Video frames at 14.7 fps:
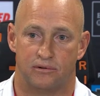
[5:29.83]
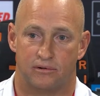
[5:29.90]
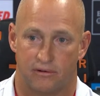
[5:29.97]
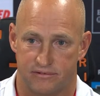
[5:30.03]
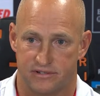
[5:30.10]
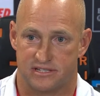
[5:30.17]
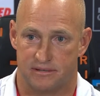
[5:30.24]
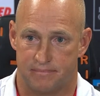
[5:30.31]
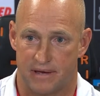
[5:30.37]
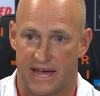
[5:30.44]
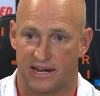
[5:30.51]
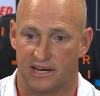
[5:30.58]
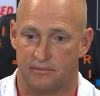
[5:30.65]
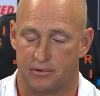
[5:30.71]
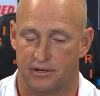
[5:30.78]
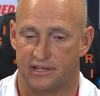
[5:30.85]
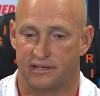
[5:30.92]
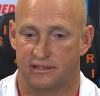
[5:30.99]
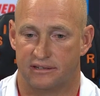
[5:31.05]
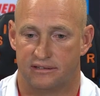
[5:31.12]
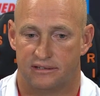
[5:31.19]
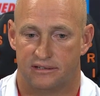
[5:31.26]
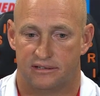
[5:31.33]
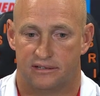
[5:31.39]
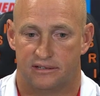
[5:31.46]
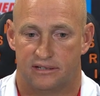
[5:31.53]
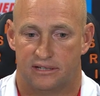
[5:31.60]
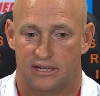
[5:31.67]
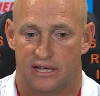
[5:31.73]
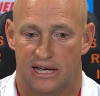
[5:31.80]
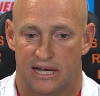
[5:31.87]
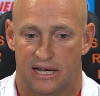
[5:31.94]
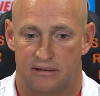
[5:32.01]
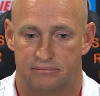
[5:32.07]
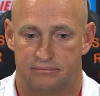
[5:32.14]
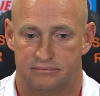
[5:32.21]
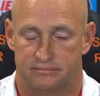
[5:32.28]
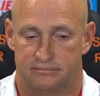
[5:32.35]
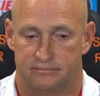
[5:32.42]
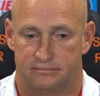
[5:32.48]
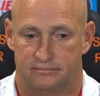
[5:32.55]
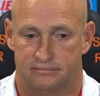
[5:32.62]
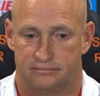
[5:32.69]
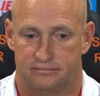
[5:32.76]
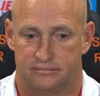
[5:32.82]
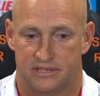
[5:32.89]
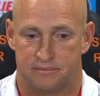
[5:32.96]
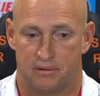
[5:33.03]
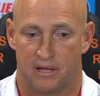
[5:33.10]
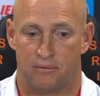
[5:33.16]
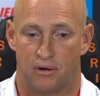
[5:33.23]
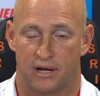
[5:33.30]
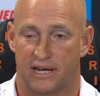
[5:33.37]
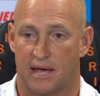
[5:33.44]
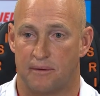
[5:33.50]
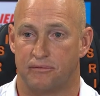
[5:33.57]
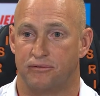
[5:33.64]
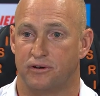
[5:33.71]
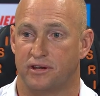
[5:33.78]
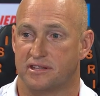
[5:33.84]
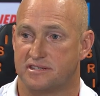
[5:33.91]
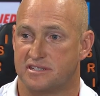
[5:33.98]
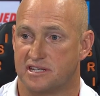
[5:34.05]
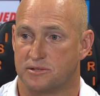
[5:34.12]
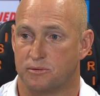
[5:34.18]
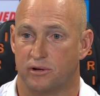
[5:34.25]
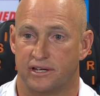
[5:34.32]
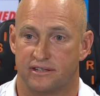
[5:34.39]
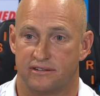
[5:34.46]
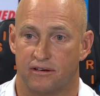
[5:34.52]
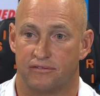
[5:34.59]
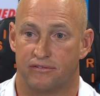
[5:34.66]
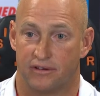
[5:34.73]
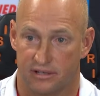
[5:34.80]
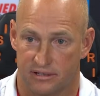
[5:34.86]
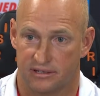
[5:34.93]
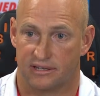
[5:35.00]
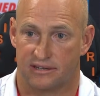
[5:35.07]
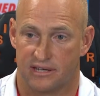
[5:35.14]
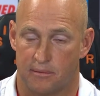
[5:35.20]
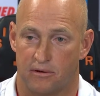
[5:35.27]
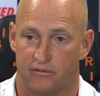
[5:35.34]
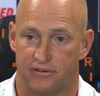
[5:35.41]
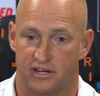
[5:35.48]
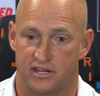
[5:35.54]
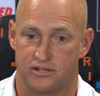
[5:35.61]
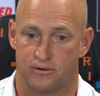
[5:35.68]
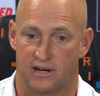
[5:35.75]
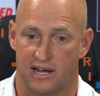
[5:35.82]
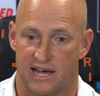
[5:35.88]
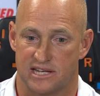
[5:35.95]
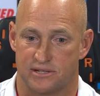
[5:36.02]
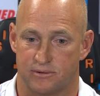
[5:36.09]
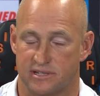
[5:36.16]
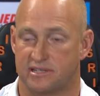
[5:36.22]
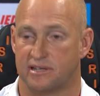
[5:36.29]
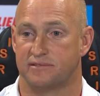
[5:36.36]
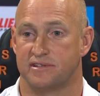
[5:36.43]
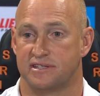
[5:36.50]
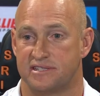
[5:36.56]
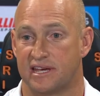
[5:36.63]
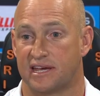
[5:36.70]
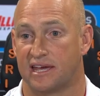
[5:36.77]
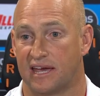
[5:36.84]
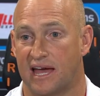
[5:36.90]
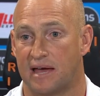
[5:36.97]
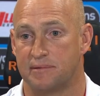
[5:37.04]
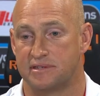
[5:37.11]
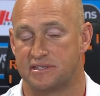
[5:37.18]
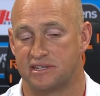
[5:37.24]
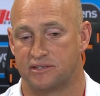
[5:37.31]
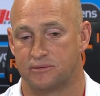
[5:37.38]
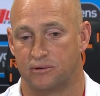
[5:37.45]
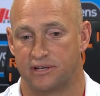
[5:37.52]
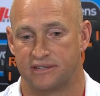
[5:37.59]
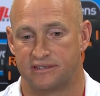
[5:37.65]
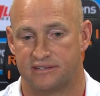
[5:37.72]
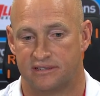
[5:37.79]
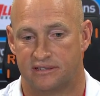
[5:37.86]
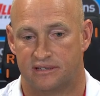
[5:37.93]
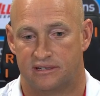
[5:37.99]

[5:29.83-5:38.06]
Well, obviously badly beaten. Um, he's played one game of footy in six weeks. Off a, he come off an injury last week, so it's his second game in six weeks.